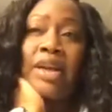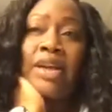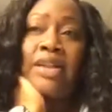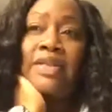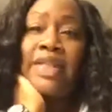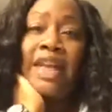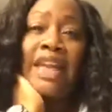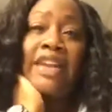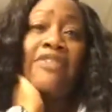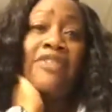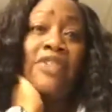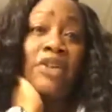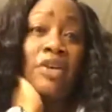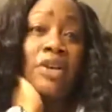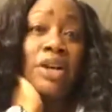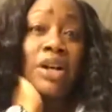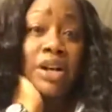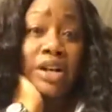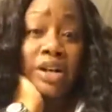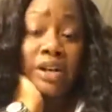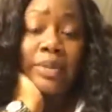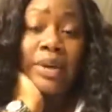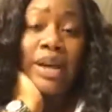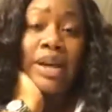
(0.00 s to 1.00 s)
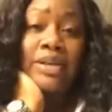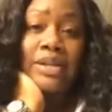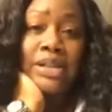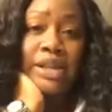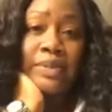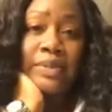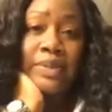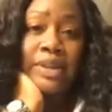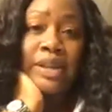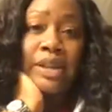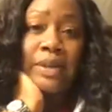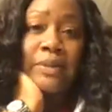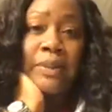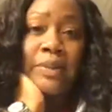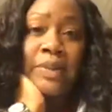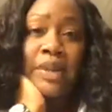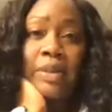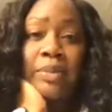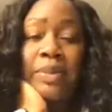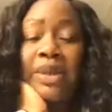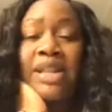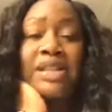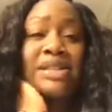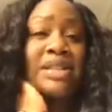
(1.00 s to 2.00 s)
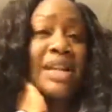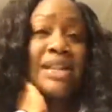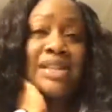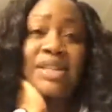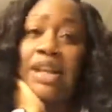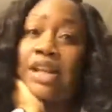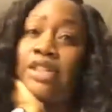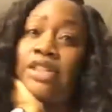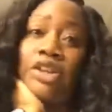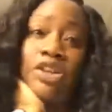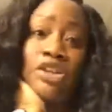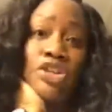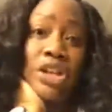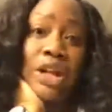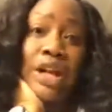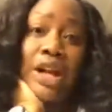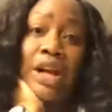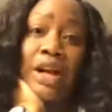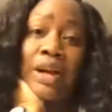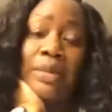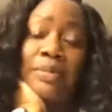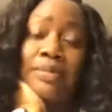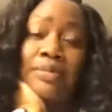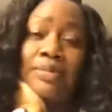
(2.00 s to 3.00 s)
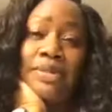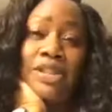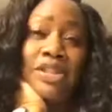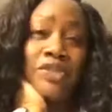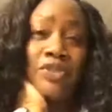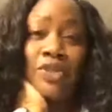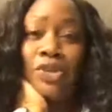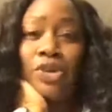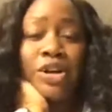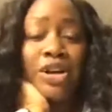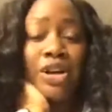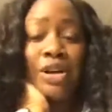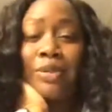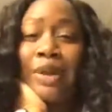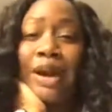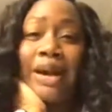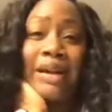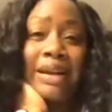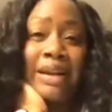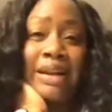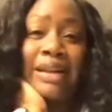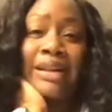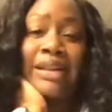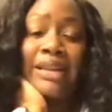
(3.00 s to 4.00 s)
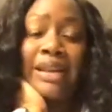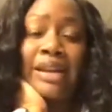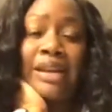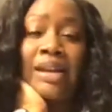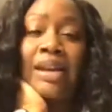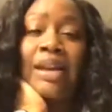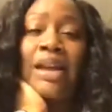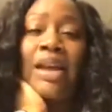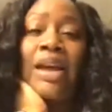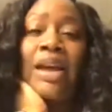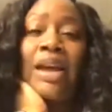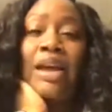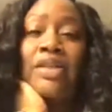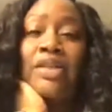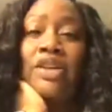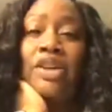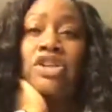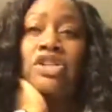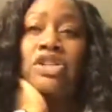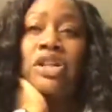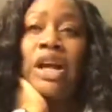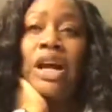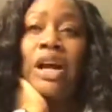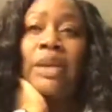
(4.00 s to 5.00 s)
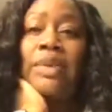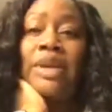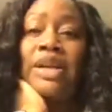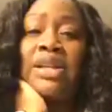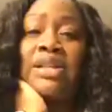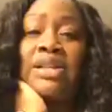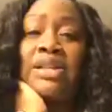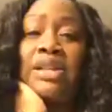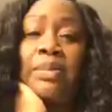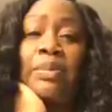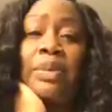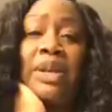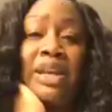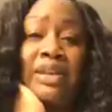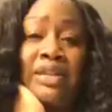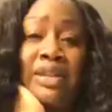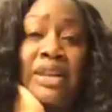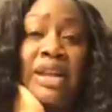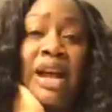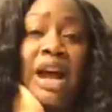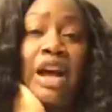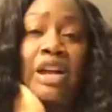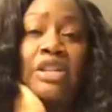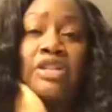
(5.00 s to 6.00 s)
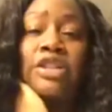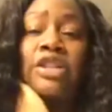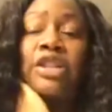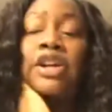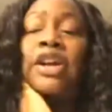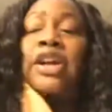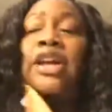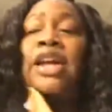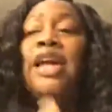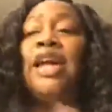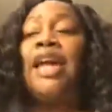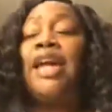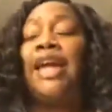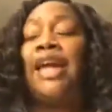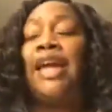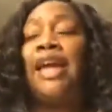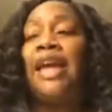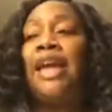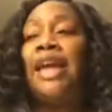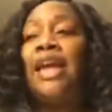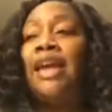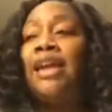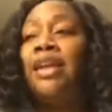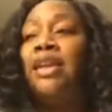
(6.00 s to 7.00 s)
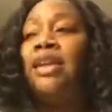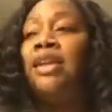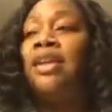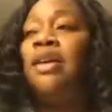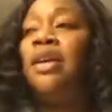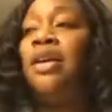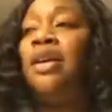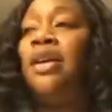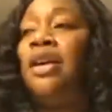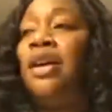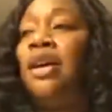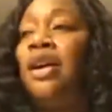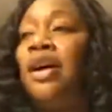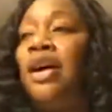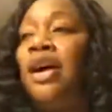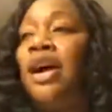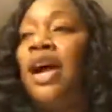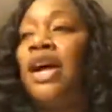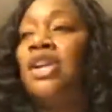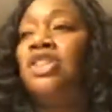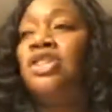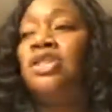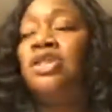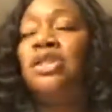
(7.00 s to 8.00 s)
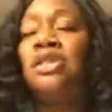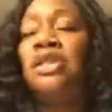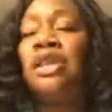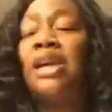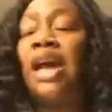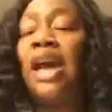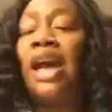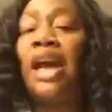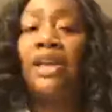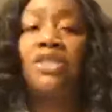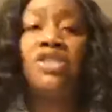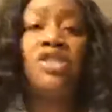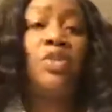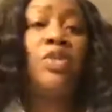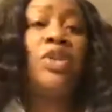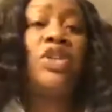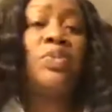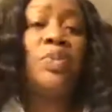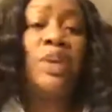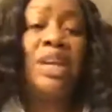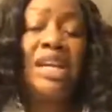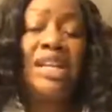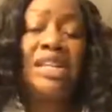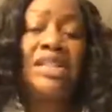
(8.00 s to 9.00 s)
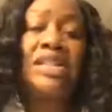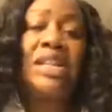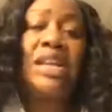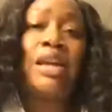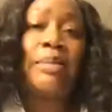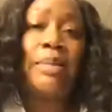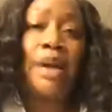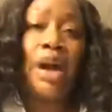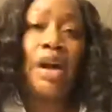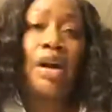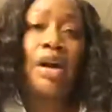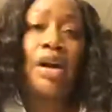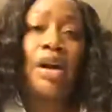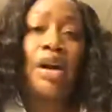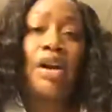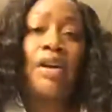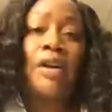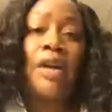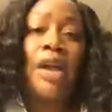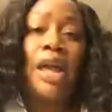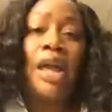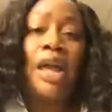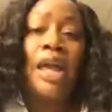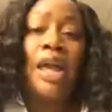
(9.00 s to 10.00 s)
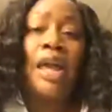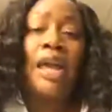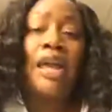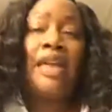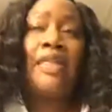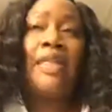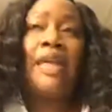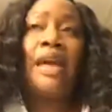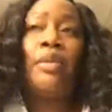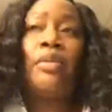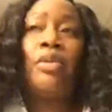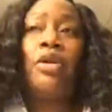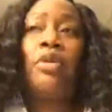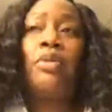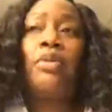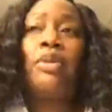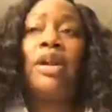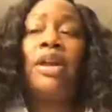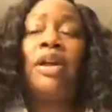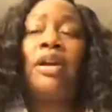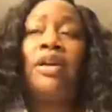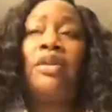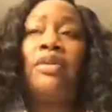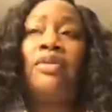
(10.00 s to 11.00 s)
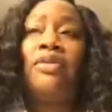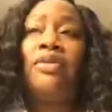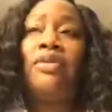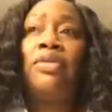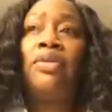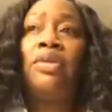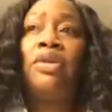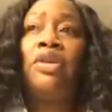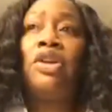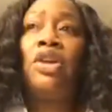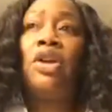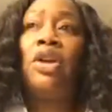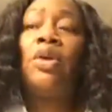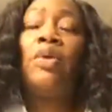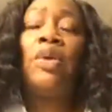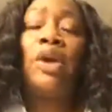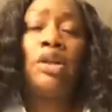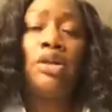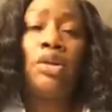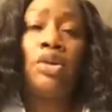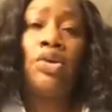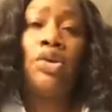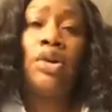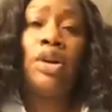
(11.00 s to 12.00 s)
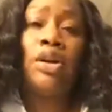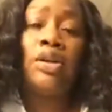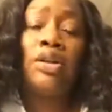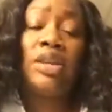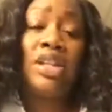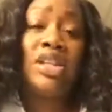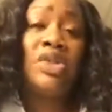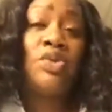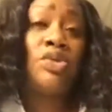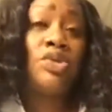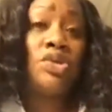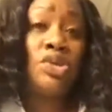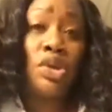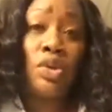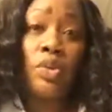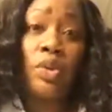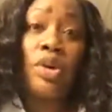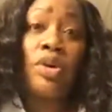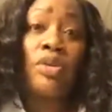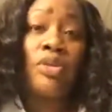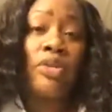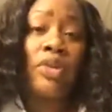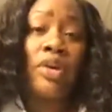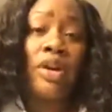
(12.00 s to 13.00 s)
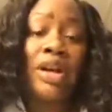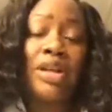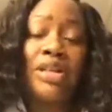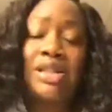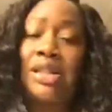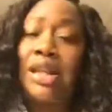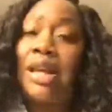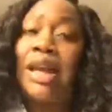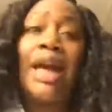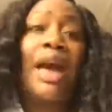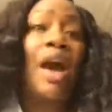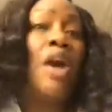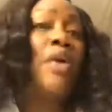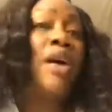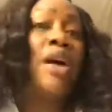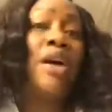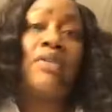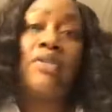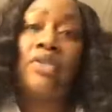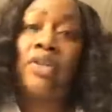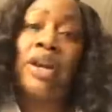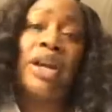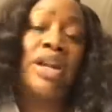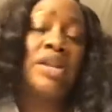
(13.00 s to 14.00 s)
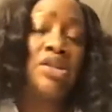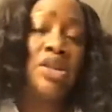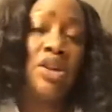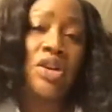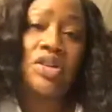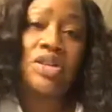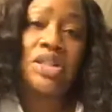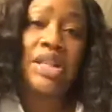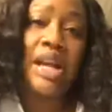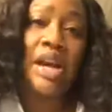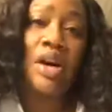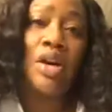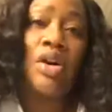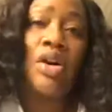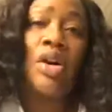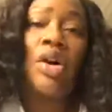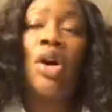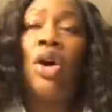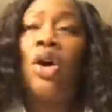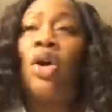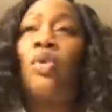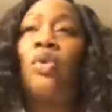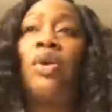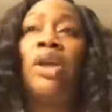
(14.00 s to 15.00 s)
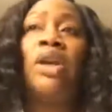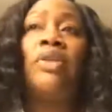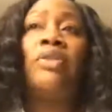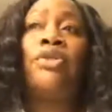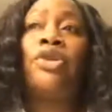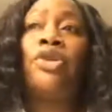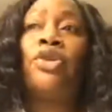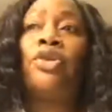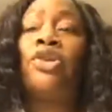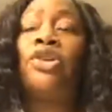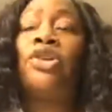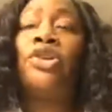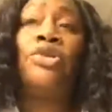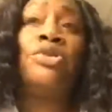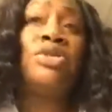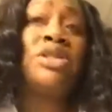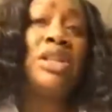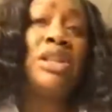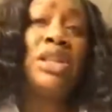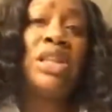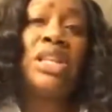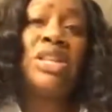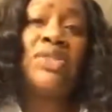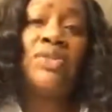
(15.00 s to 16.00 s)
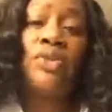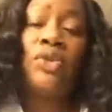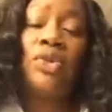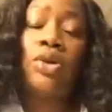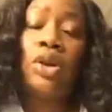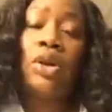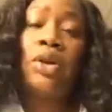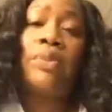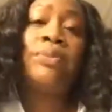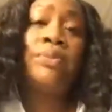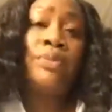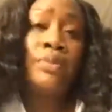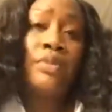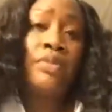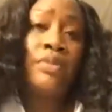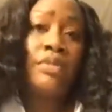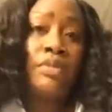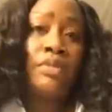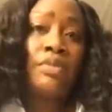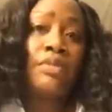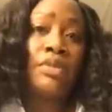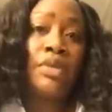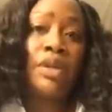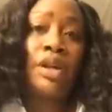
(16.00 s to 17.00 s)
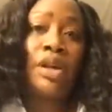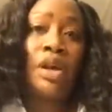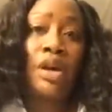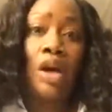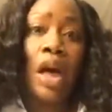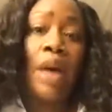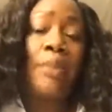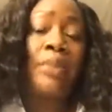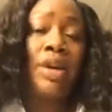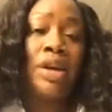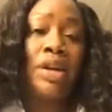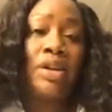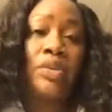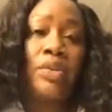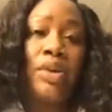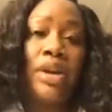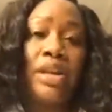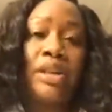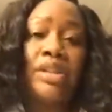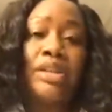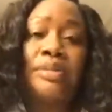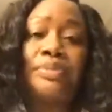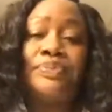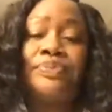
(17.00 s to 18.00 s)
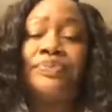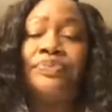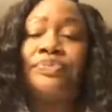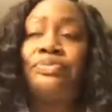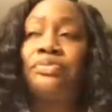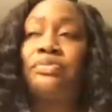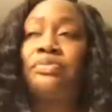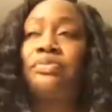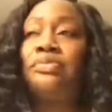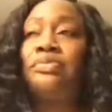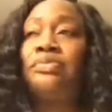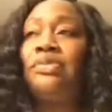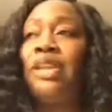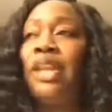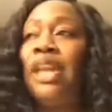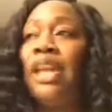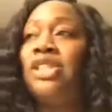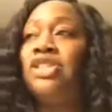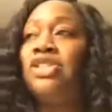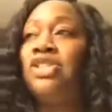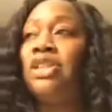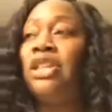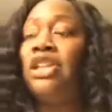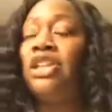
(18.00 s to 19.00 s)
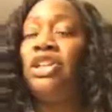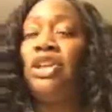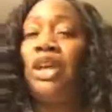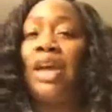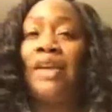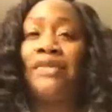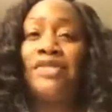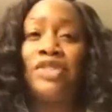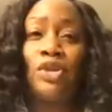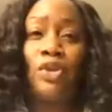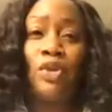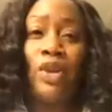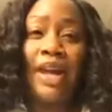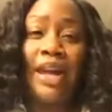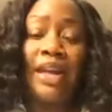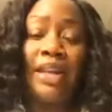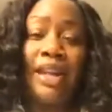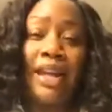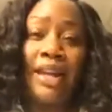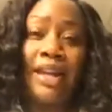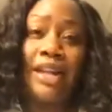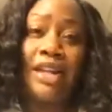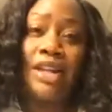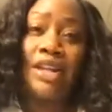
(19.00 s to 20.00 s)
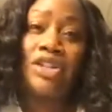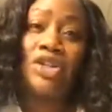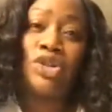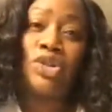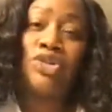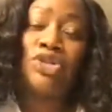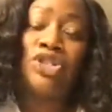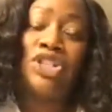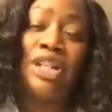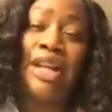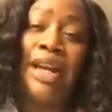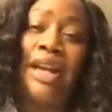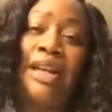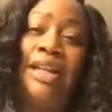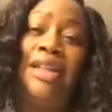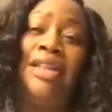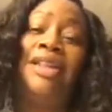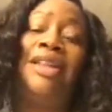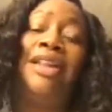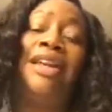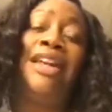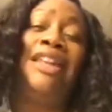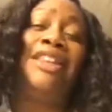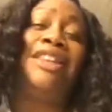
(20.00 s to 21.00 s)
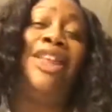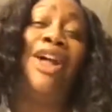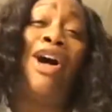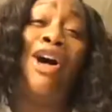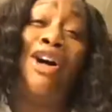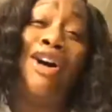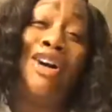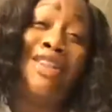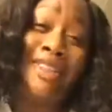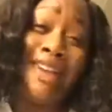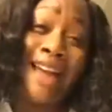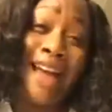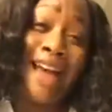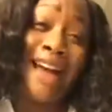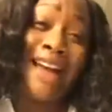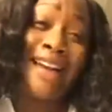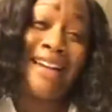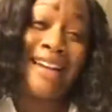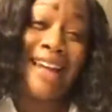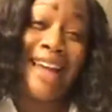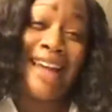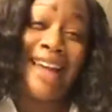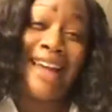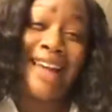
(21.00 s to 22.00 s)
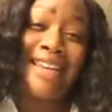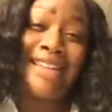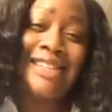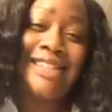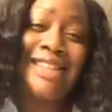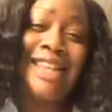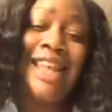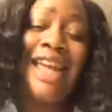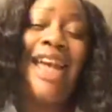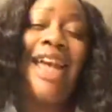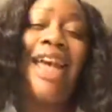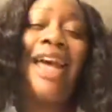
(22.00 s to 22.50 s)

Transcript: they feel good about something, because that's not their job to feel good about anything. Their job is to be the doctor. And I had so much peace in my heart in that moment of, you know what, Lord, this was your will for us. However it turns out, whatever you're using this for, I'm good with. And so then you have to wait like an excruciatingly long 9 days